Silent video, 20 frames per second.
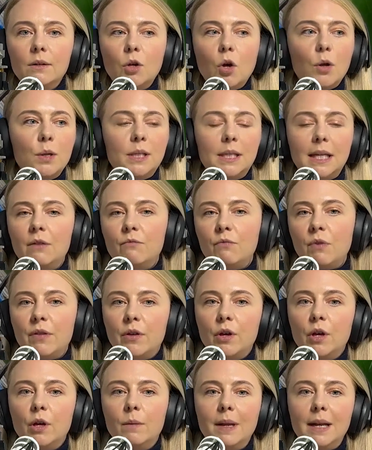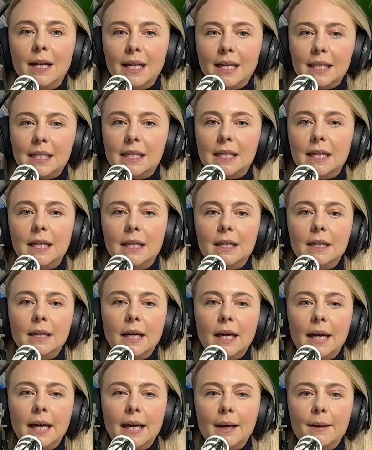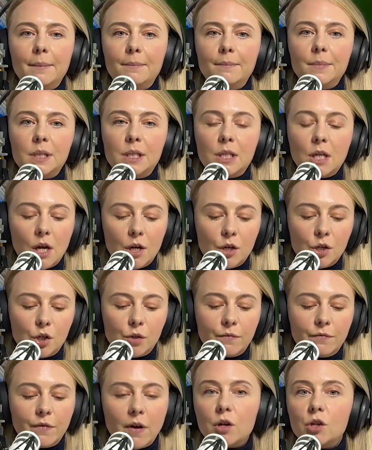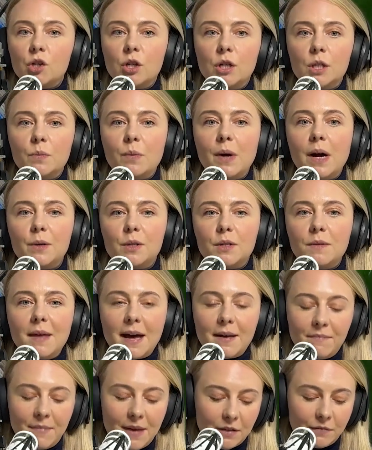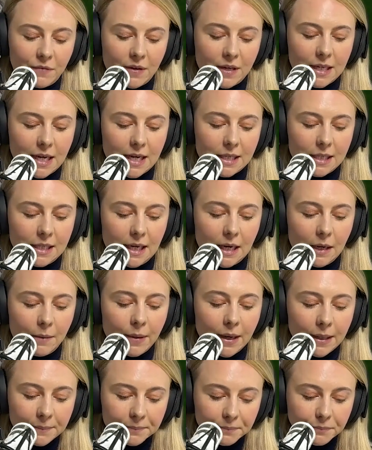content rhythm and LinkedIn search function as well. So that's fantastic. But